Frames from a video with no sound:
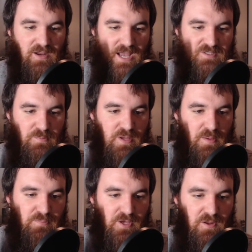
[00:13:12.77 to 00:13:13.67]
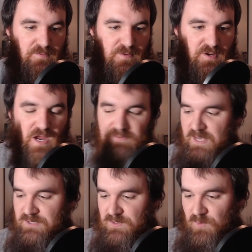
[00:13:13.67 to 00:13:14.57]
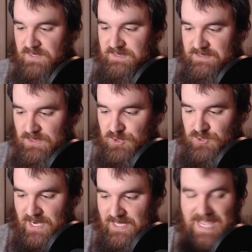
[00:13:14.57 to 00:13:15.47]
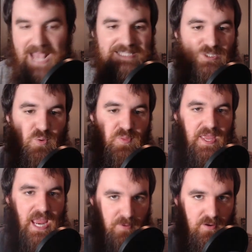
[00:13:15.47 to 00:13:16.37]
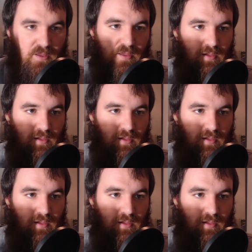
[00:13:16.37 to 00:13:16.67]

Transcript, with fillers: You got some blood on the front cover there. So if you want to see someone try to attack someone with a hammer